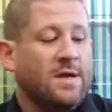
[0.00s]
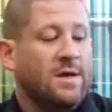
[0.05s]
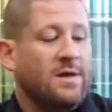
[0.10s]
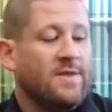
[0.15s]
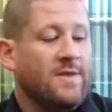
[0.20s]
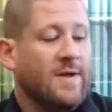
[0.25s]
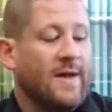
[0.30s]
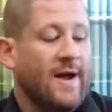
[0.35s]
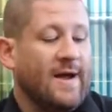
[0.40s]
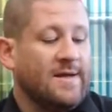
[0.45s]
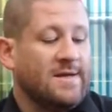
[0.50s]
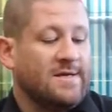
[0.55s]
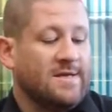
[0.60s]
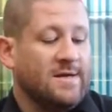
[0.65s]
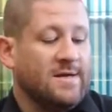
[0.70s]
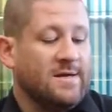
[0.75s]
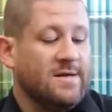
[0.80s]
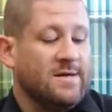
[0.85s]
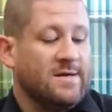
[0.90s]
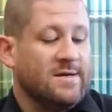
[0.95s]
the
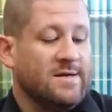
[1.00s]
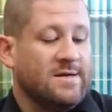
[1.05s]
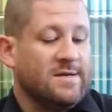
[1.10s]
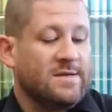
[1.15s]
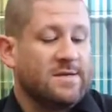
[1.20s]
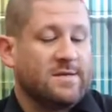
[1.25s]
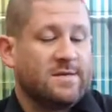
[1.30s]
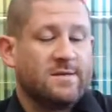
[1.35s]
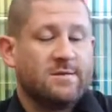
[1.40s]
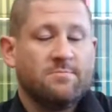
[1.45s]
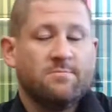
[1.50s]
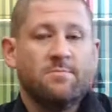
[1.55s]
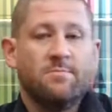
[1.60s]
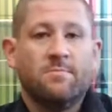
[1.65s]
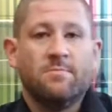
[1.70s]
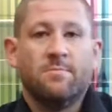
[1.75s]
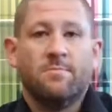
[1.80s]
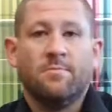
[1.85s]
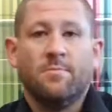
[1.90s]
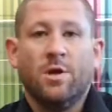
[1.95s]
idea, it's,
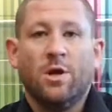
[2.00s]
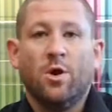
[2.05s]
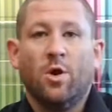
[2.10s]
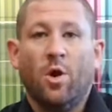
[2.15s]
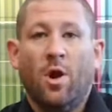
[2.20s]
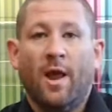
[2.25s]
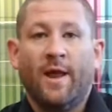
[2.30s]
you know,